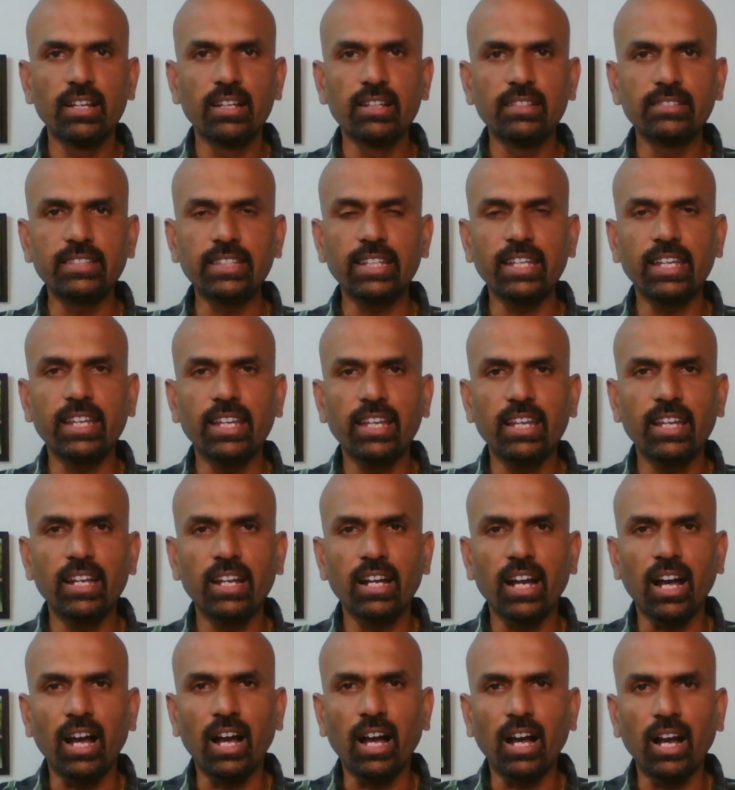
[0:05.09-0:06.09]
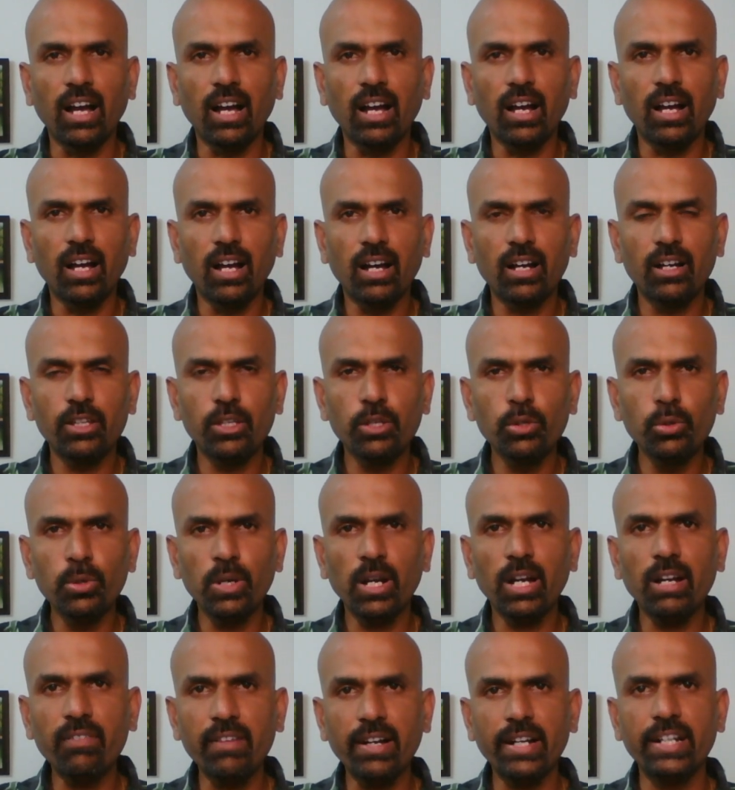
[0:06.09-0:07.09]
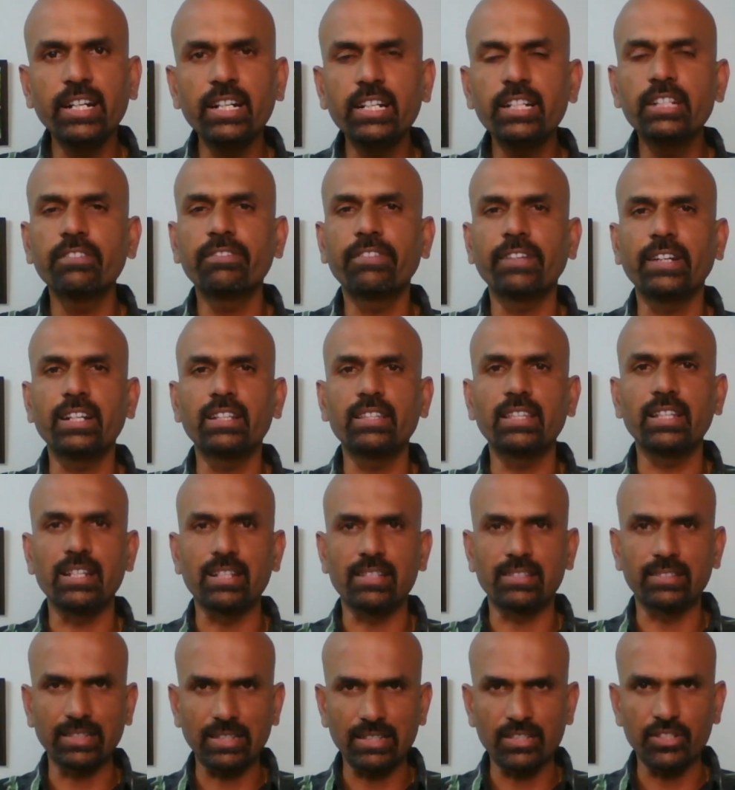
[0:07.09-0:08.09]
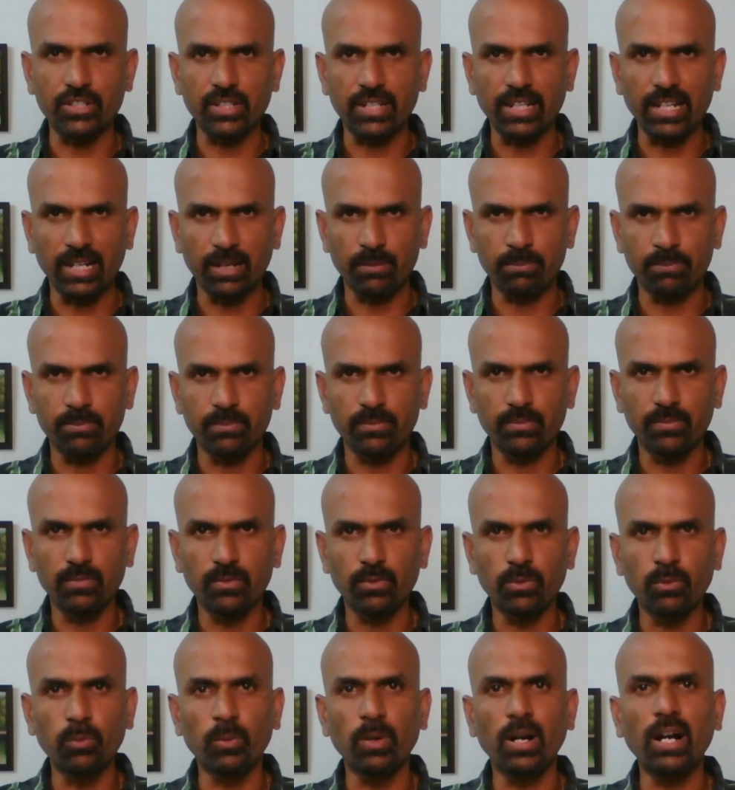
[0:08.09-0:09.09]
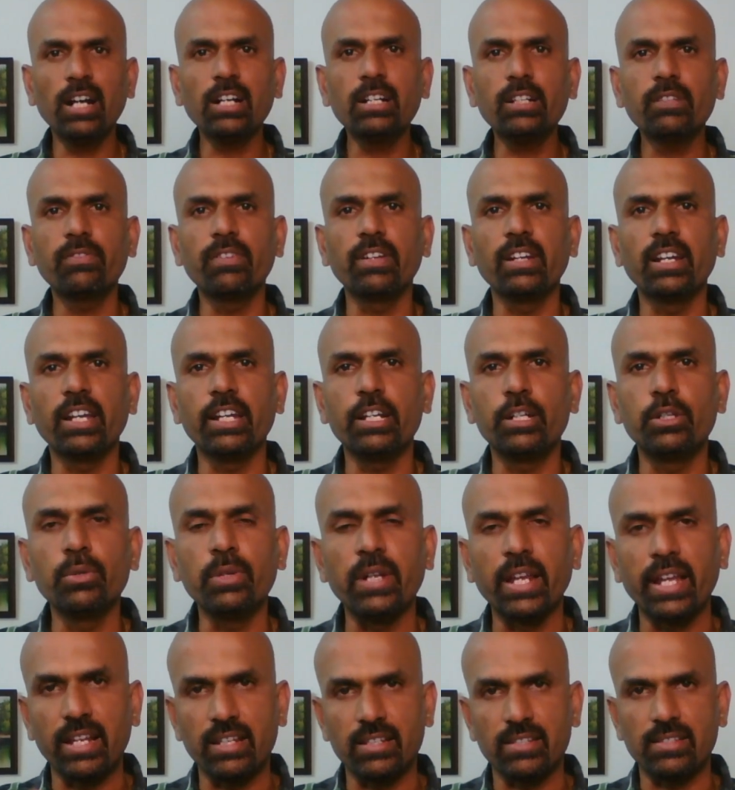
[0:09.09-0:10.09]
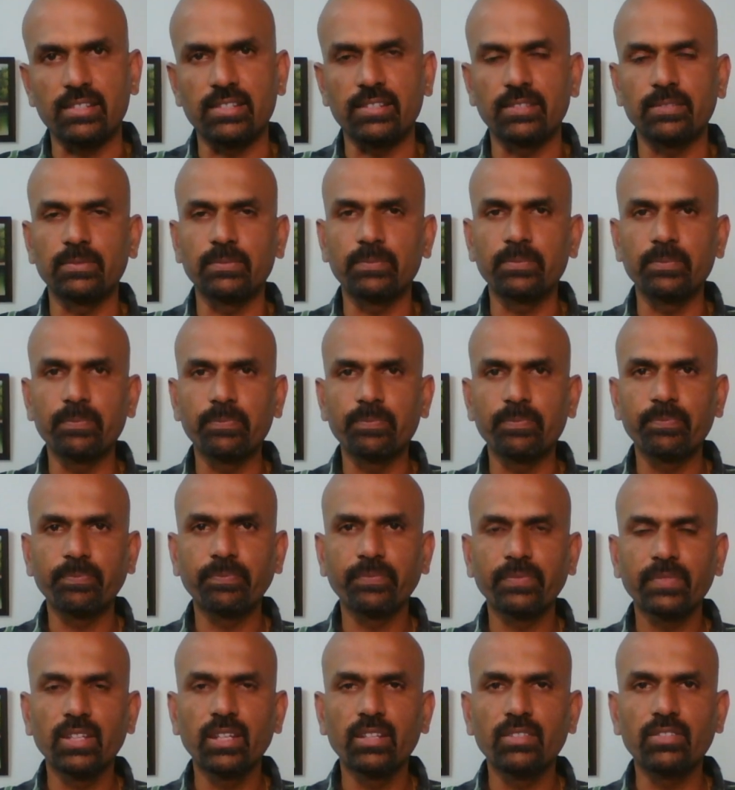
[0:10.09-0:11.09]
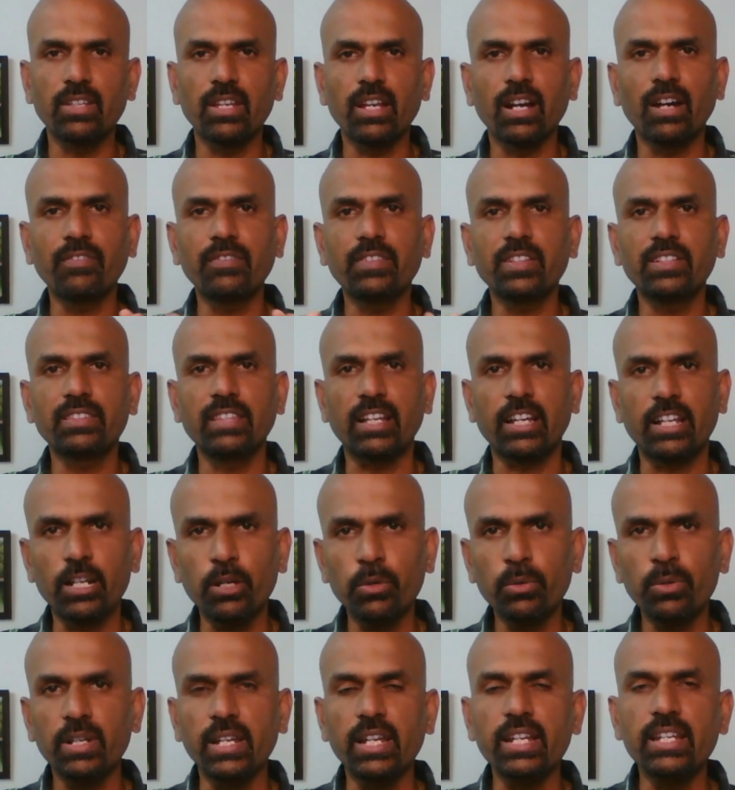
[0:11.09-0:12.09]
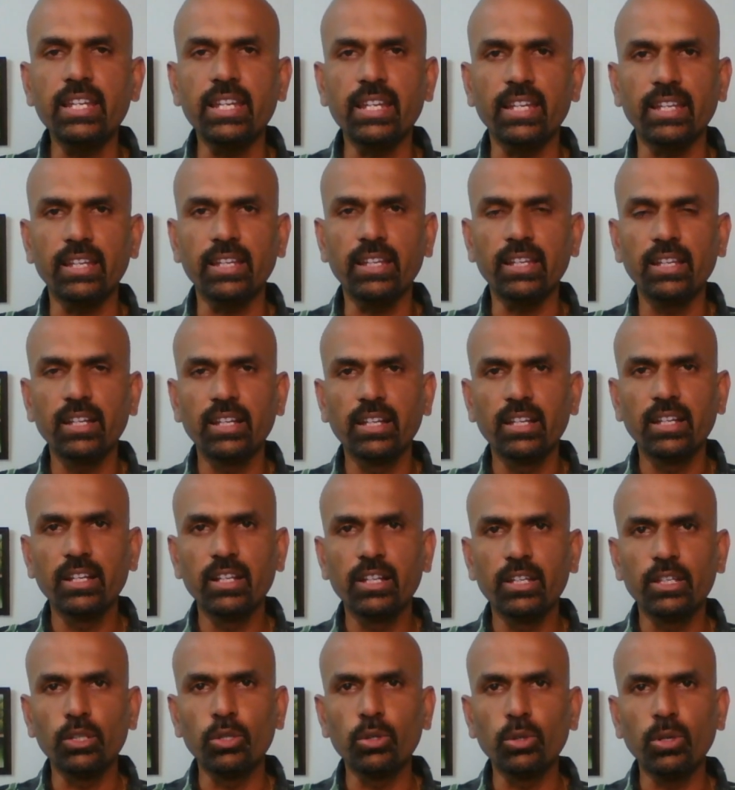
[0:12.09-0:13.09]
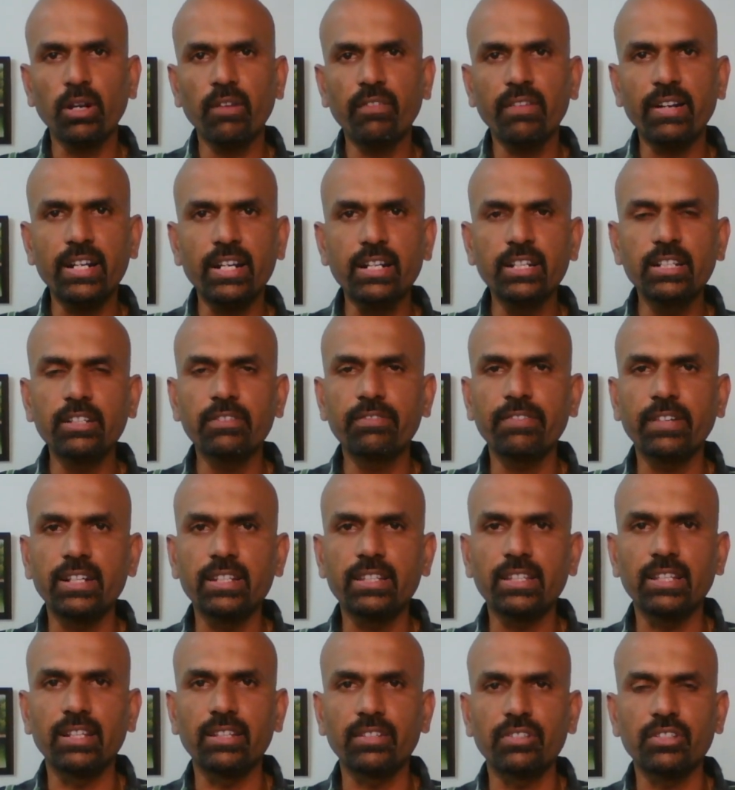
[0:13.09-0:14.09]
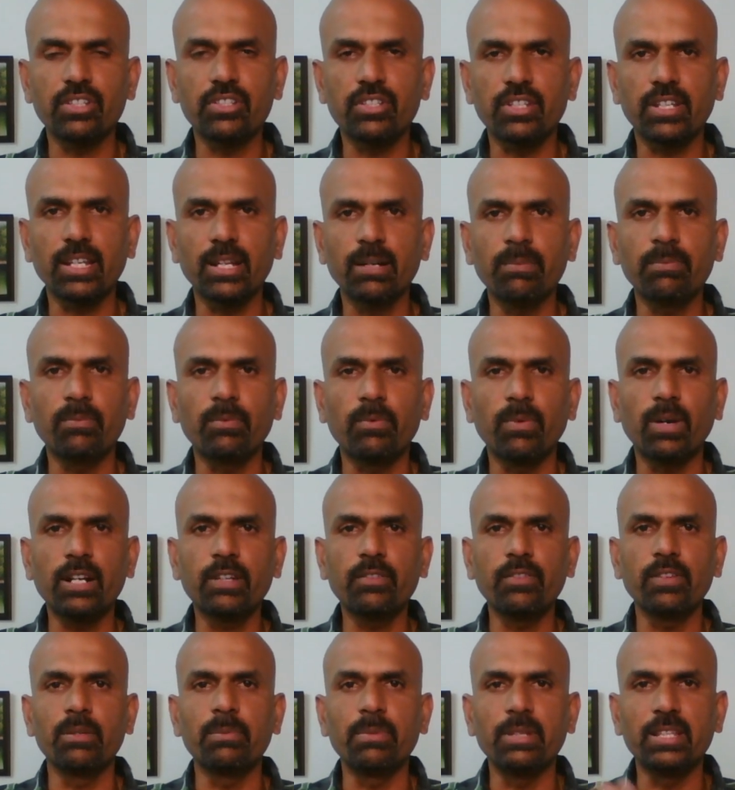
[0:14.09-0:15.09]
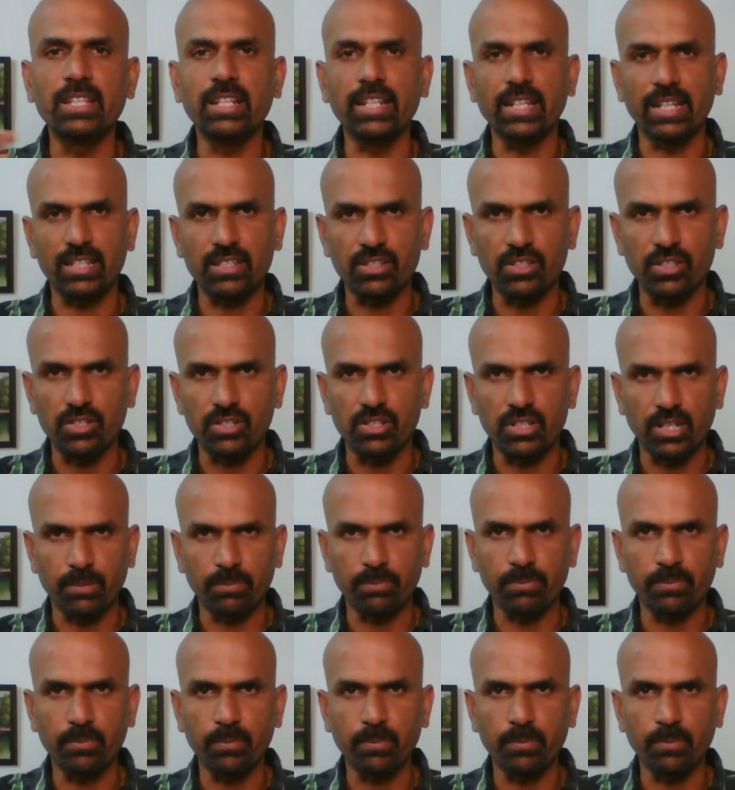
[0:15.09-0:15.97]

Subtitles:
See, you have identified the research gap. What will I do next? See, after thorough reading, you have identified the research gap. What will be the next step?